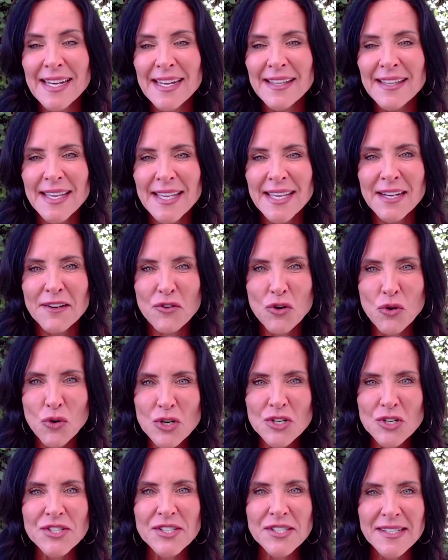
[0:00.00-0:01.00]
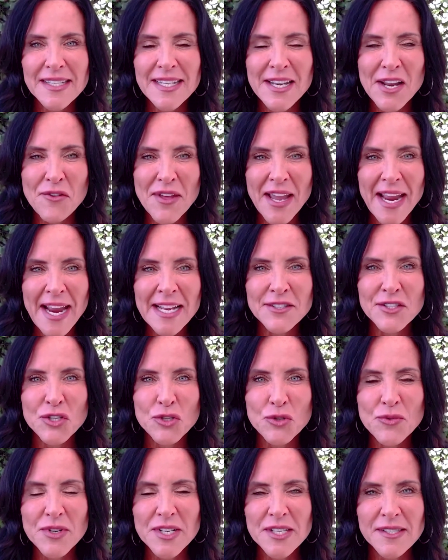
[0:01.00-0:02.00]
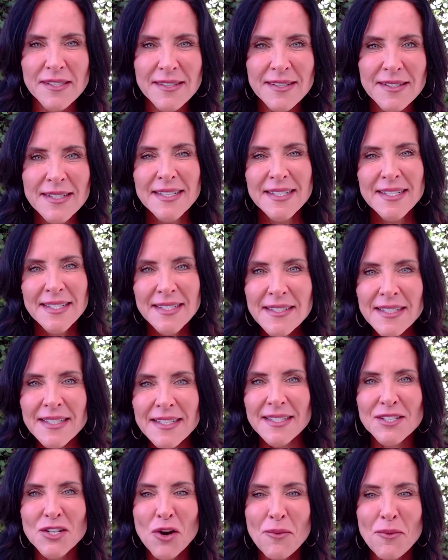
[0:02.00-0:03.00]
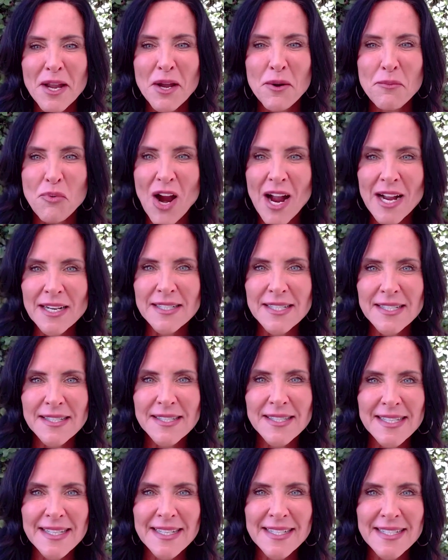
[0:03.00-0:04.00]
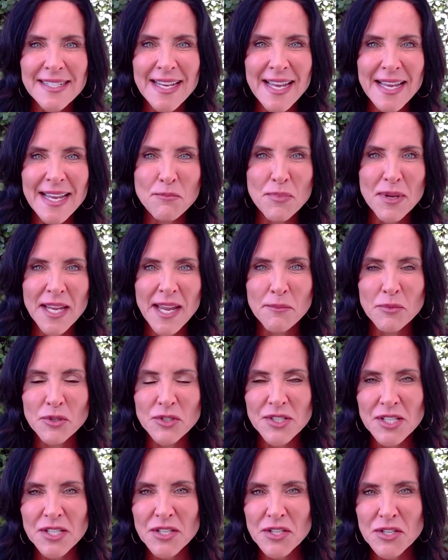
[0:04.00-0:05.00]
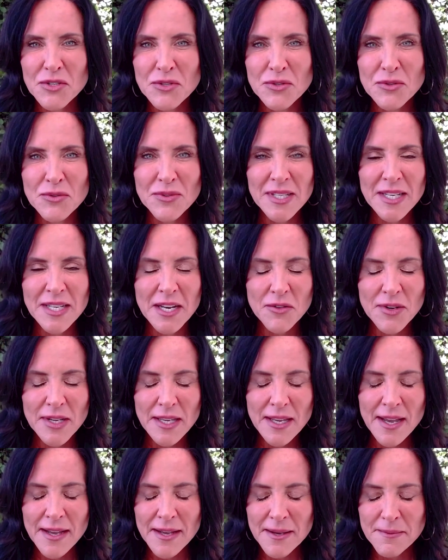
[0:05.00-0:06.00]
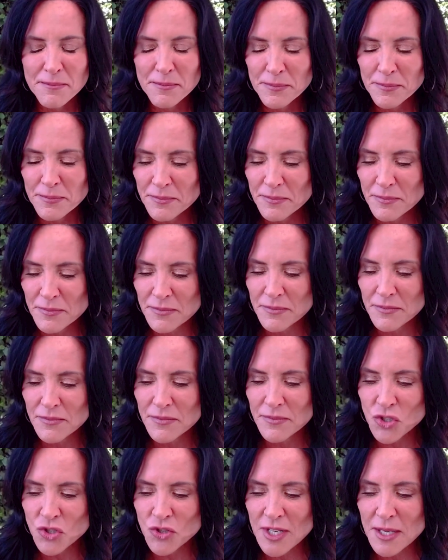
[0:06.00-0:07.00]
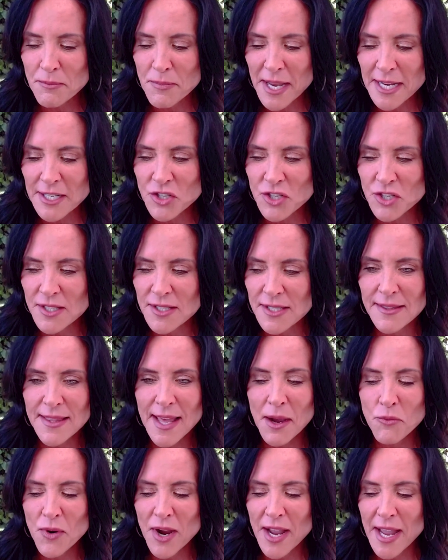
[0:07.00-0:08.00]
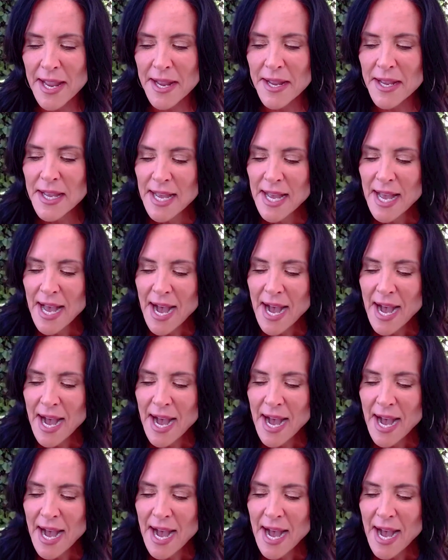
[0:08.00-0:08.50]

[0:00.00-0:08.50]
And then, of course, the answer was start my own practice and be able to, treat patients in that way.